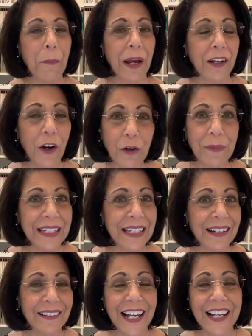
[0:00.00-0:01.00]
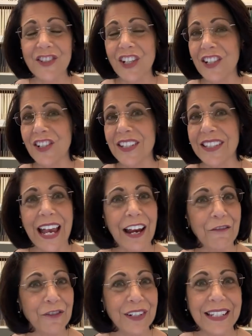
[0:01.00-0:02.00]
My card making class changes
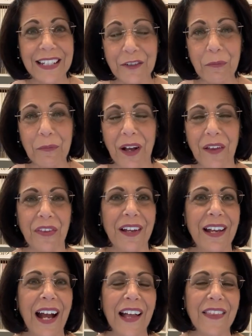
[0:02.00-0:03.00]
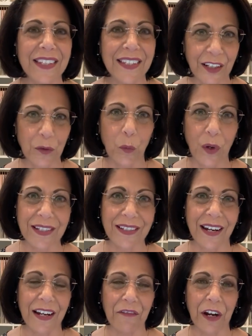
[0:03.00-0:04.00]
every single month on the second
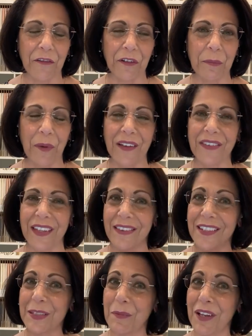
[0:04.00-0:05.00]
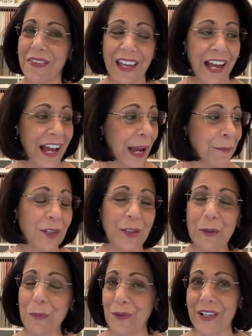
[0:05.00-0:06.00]
Wednesday of every month. And this month, I'm
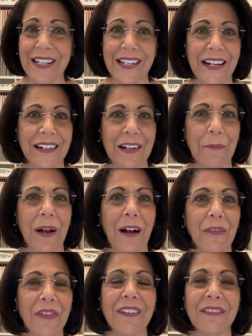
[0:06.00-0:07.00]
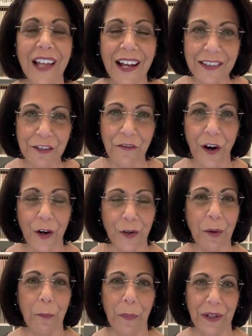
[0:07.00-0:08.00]
super excited about the Lots of
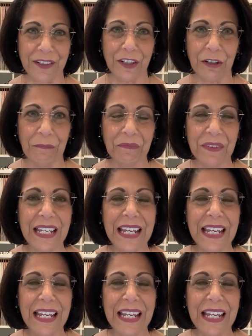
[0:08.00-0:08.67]
Heart Bundle.